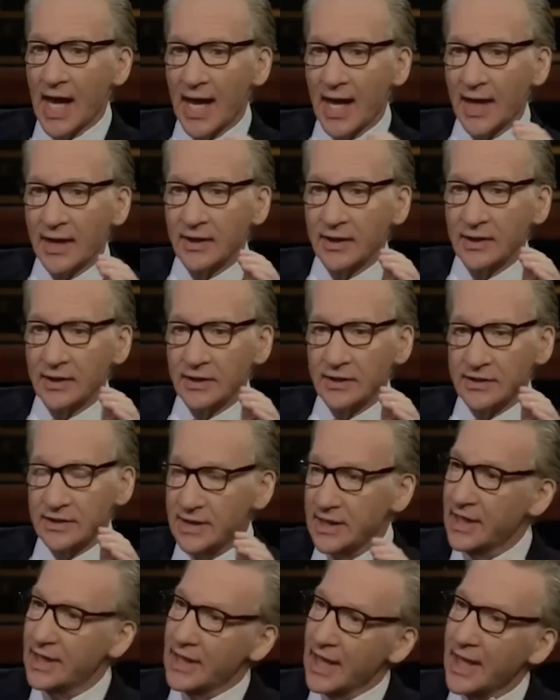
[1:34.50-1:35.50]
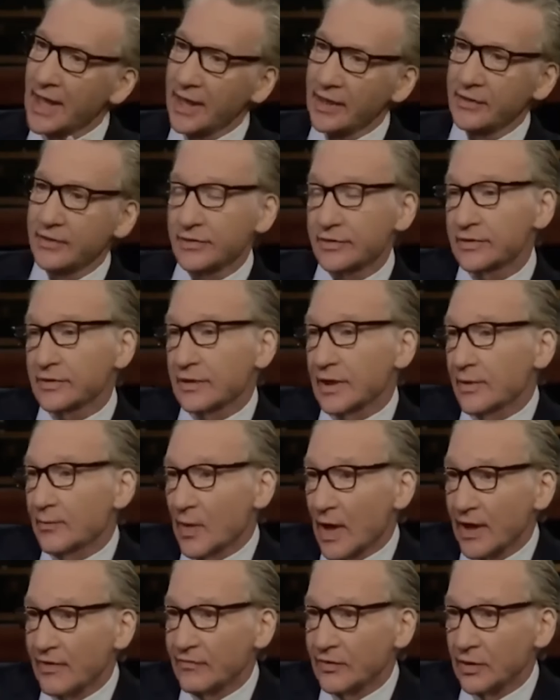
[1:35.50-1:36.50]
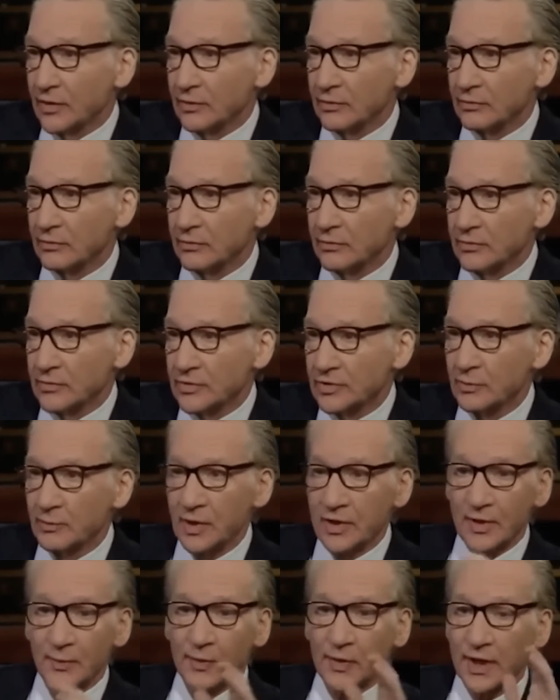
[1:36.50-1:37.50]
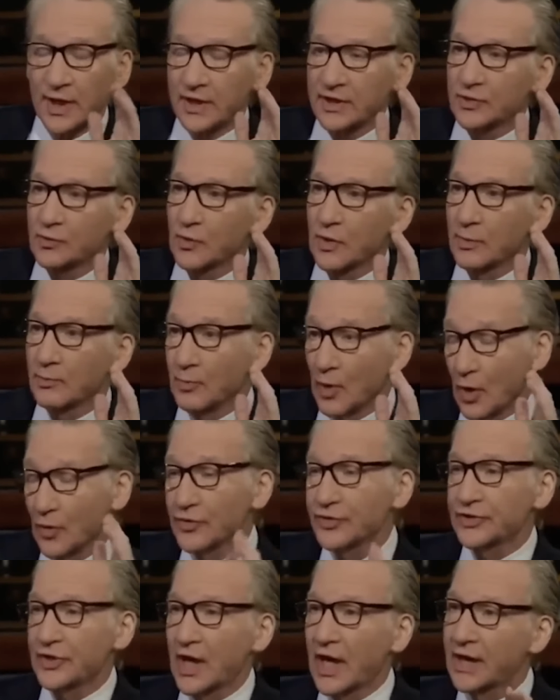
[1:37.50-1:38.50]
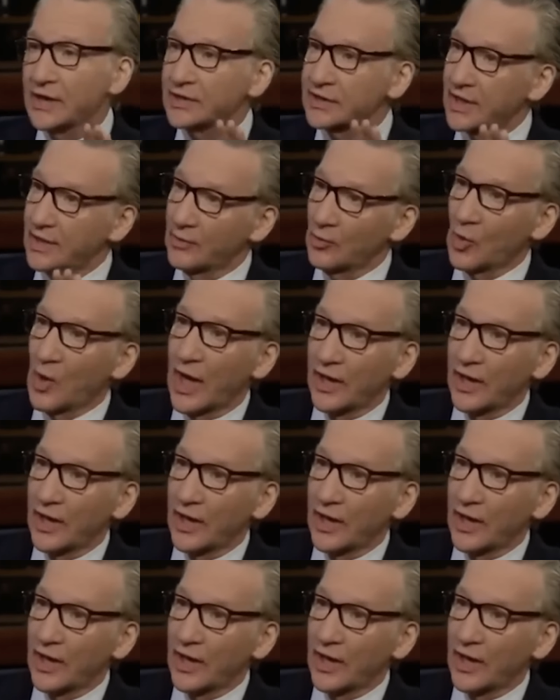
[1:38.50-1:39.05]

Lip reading: And CNN, in my view, should be the place where both sides can